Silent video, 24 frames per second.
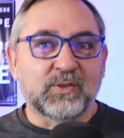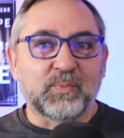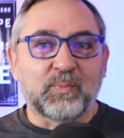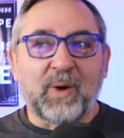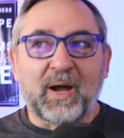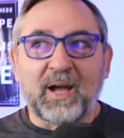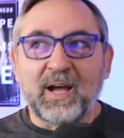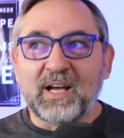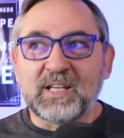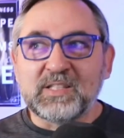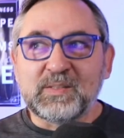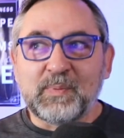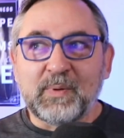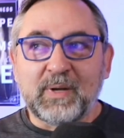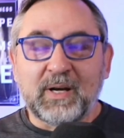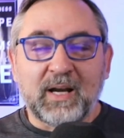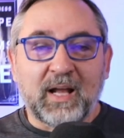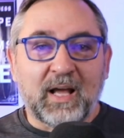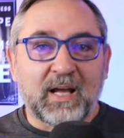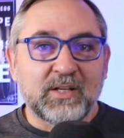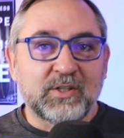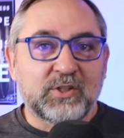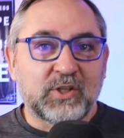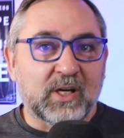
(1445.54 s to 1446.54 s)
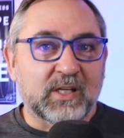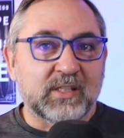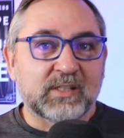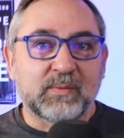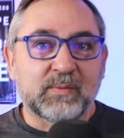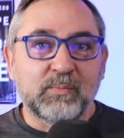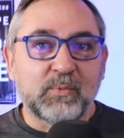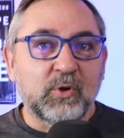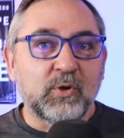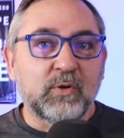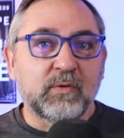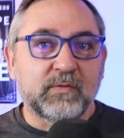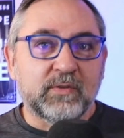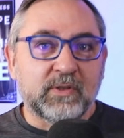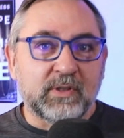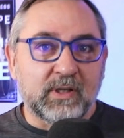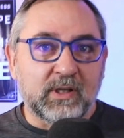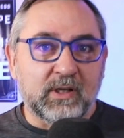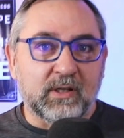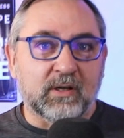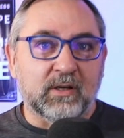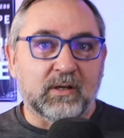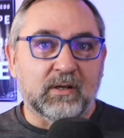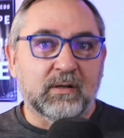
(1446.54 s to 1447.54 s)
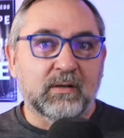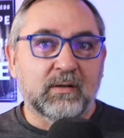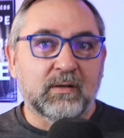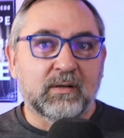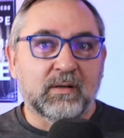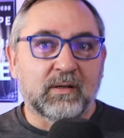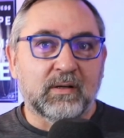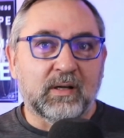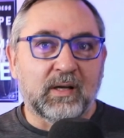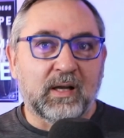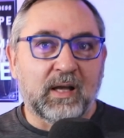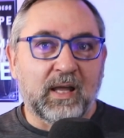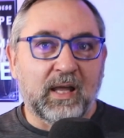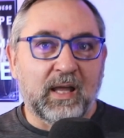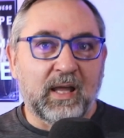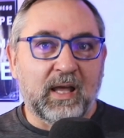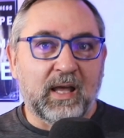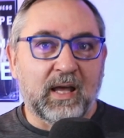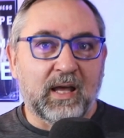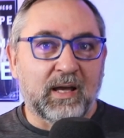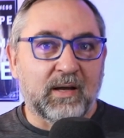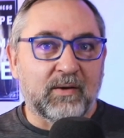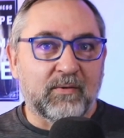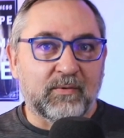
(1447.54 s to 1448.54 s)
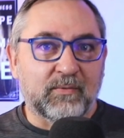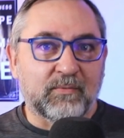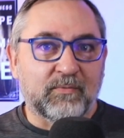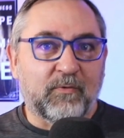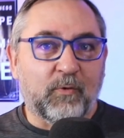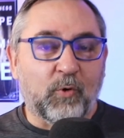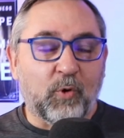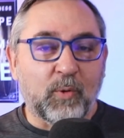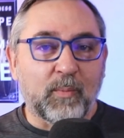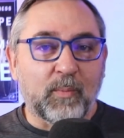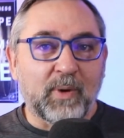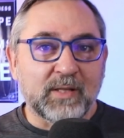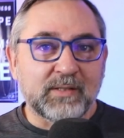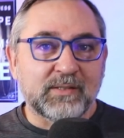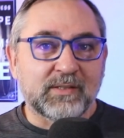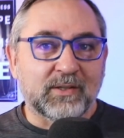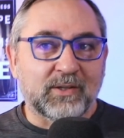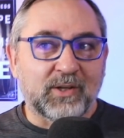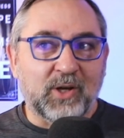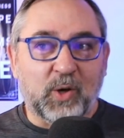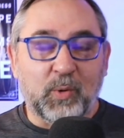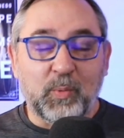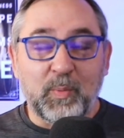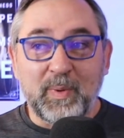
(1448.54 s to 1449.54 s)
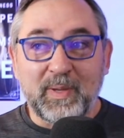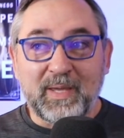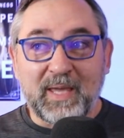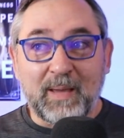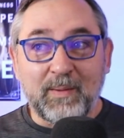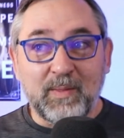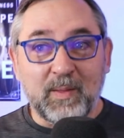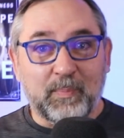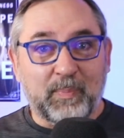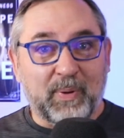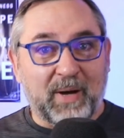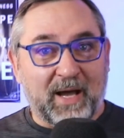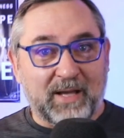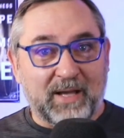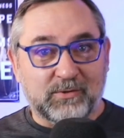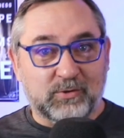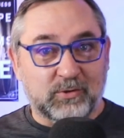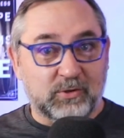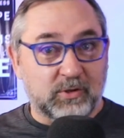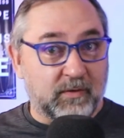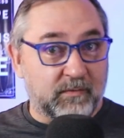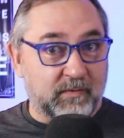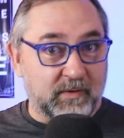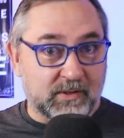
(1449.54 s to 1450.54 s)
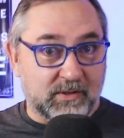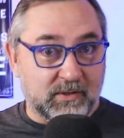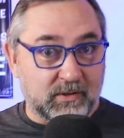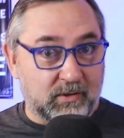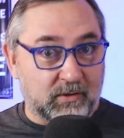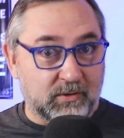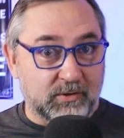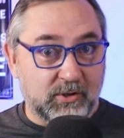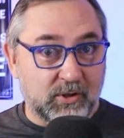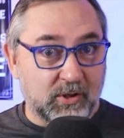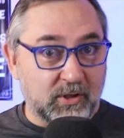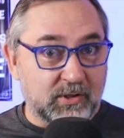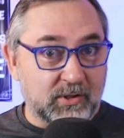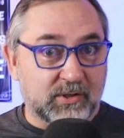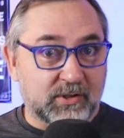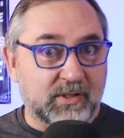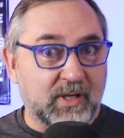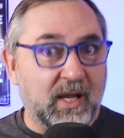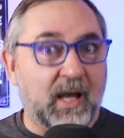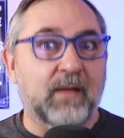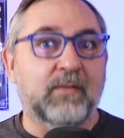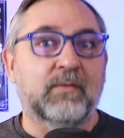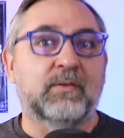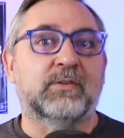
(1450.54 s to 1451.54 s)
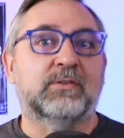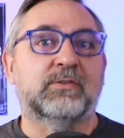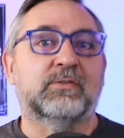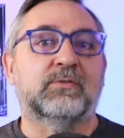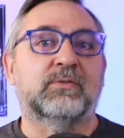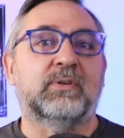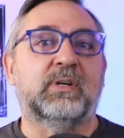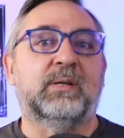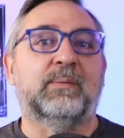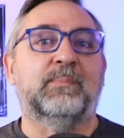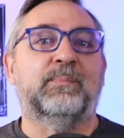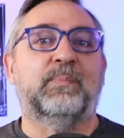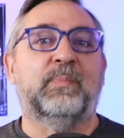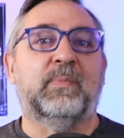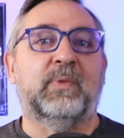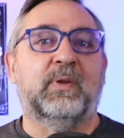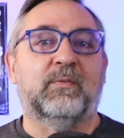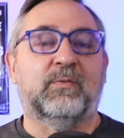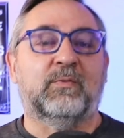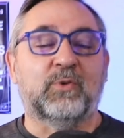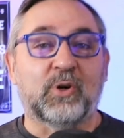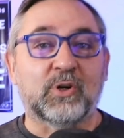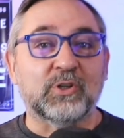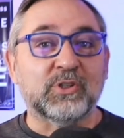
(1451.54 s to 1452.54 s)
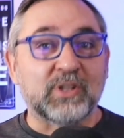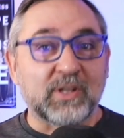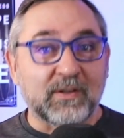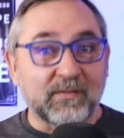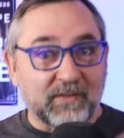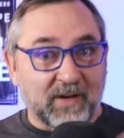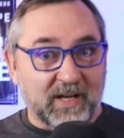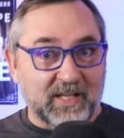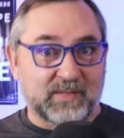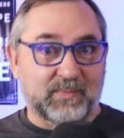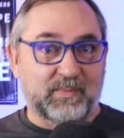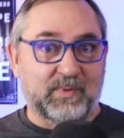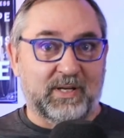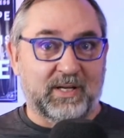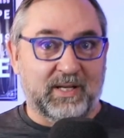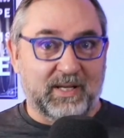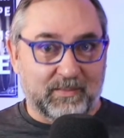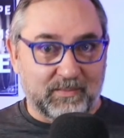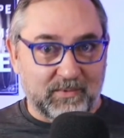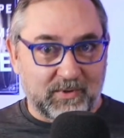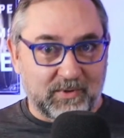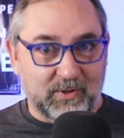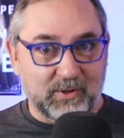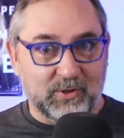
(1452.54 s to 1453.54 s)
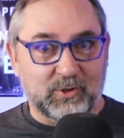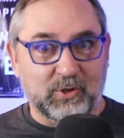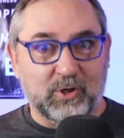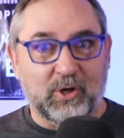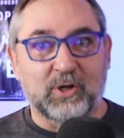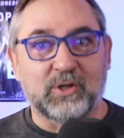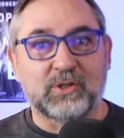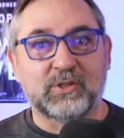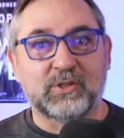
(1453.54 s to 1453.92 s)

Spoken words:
"My husband and I just moved here 4 months ago and became the pastors of this little church down the street." And of course, she invites me to come to the church,